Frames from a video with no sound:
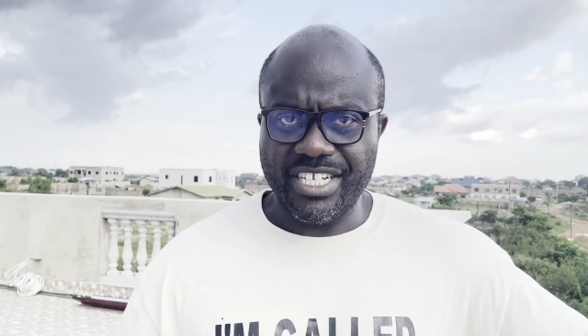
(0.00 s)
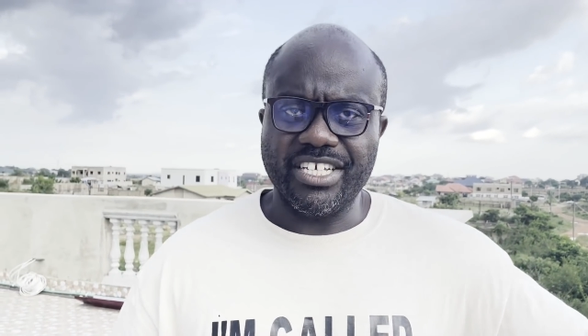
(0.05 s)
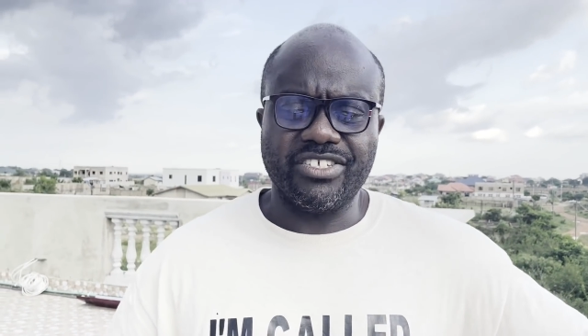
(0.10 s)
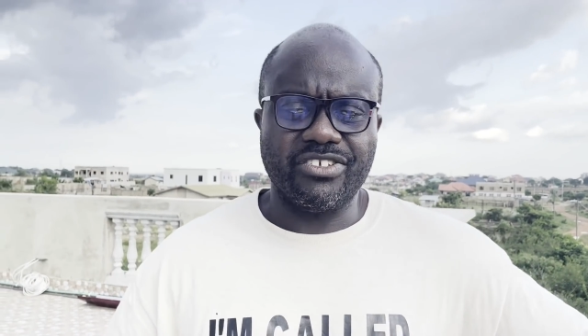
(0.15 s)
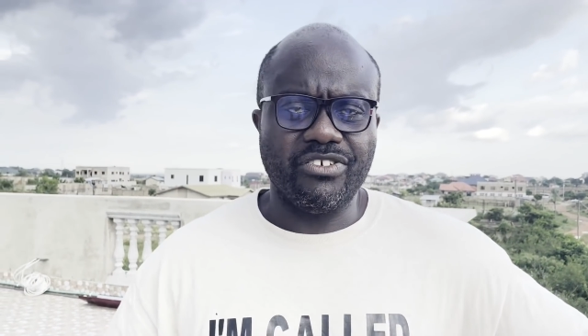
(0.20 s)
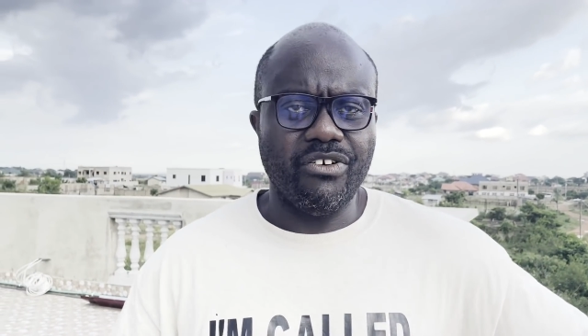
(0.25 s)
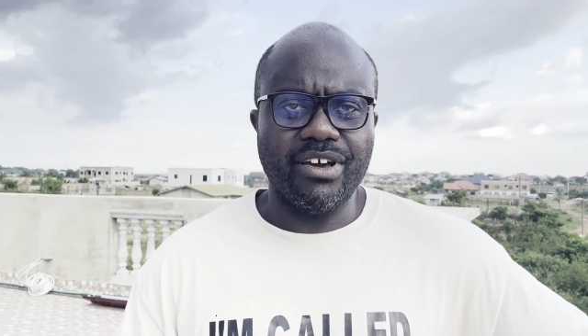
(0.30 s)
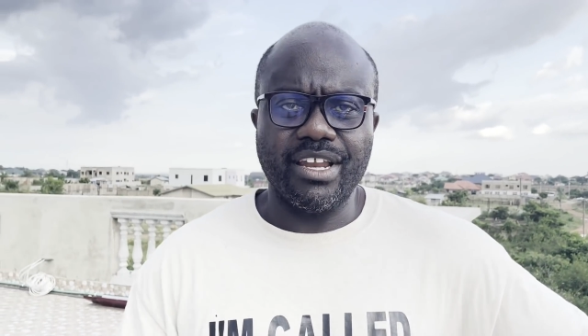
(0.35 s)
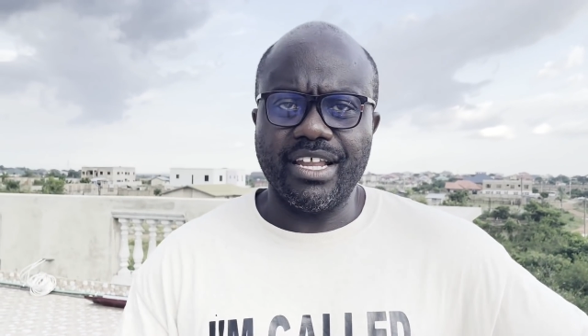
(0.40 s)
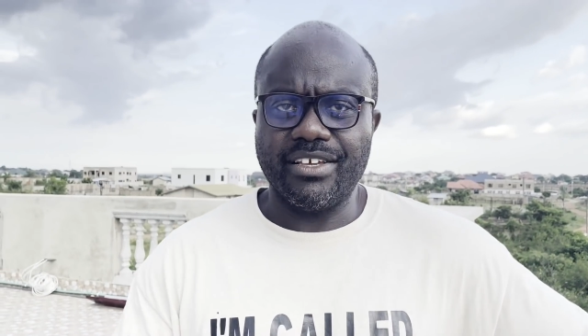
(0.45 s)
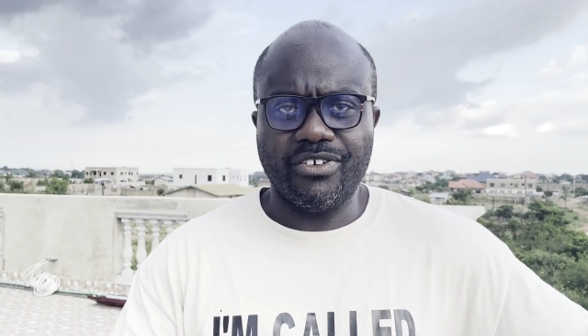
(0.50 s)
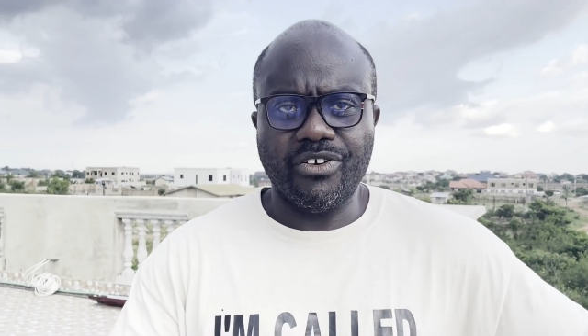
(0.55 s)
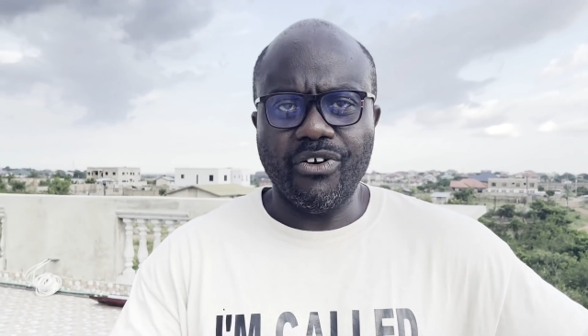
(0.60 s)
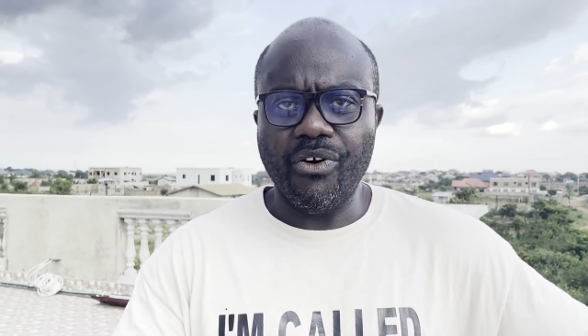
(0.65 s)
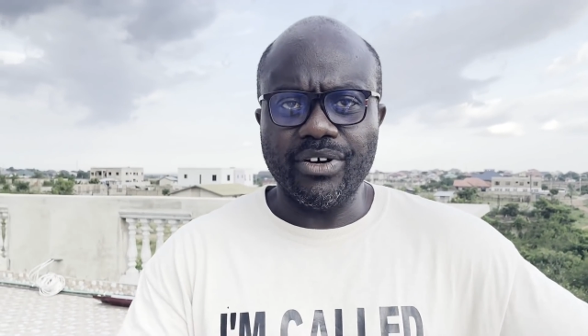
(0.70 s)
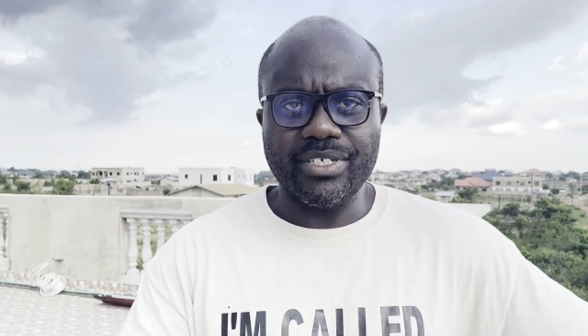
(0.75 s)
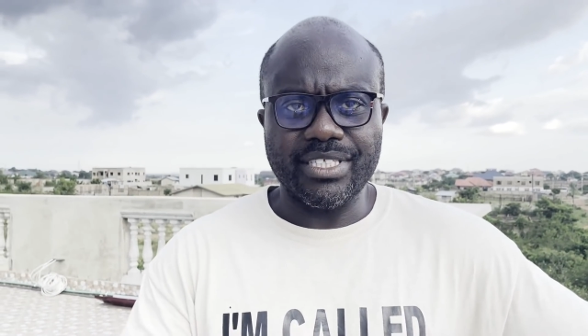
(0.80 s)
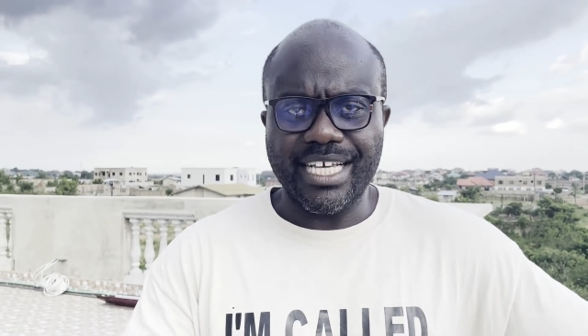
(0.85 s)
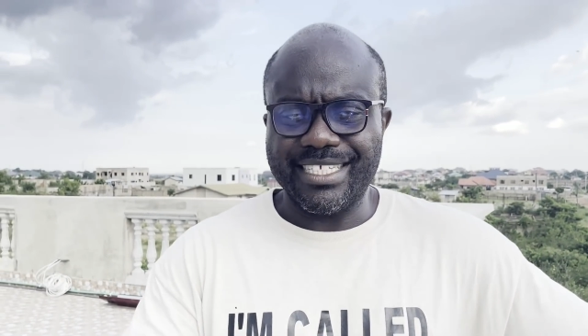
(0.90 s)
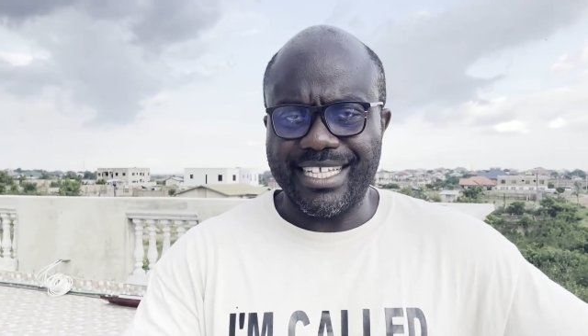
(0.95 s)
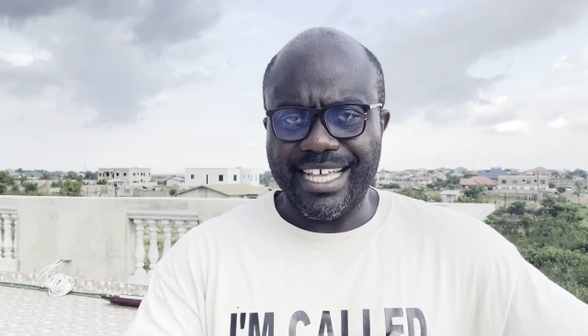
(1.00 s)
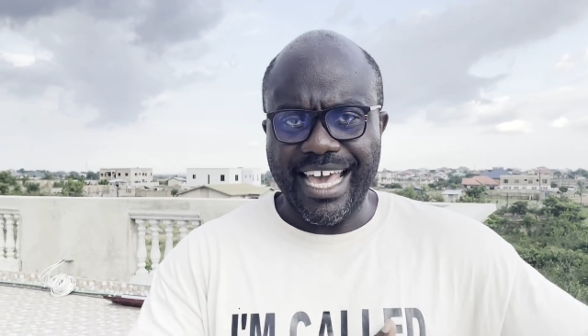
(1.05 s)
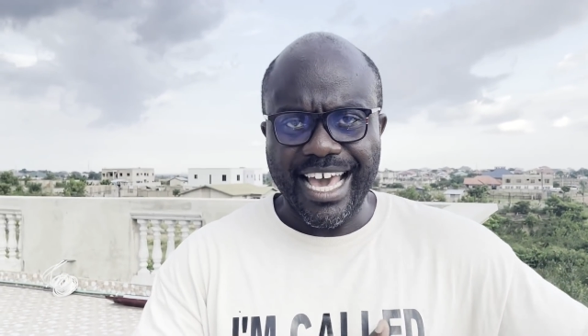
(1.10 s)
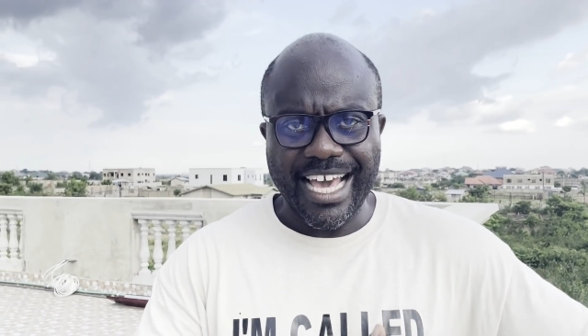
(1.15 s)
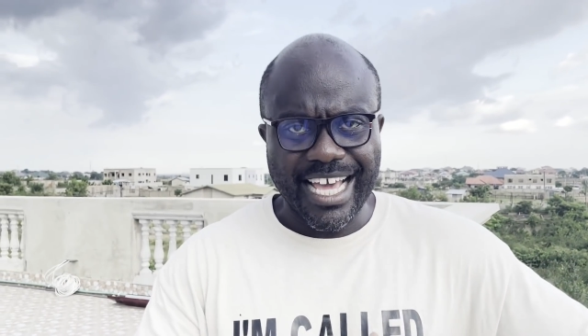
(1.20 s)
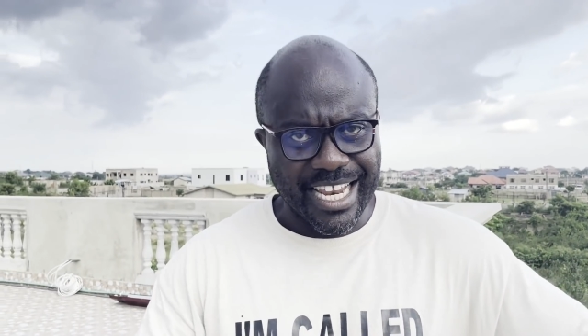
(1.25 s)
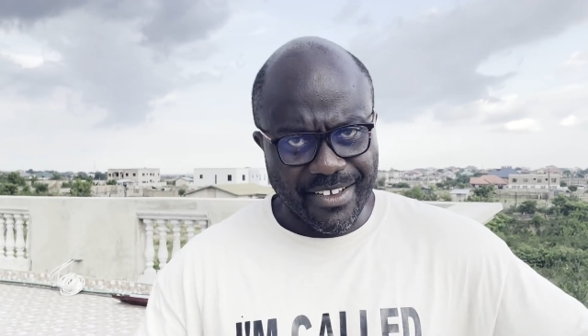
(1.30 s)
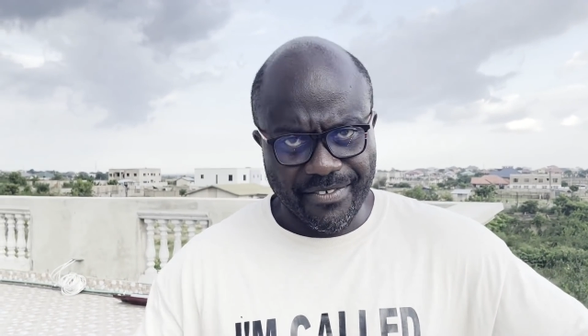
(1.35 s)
has caused us a hell